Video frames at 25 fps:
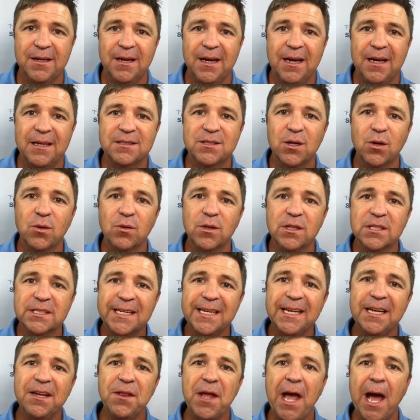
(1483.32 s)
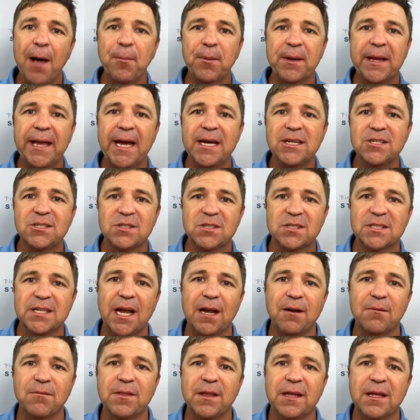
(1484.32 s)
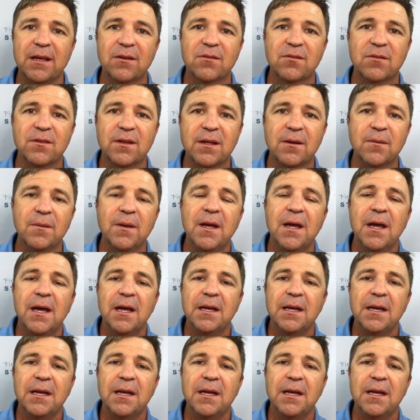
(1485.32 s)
And so let's get into the application side of things then.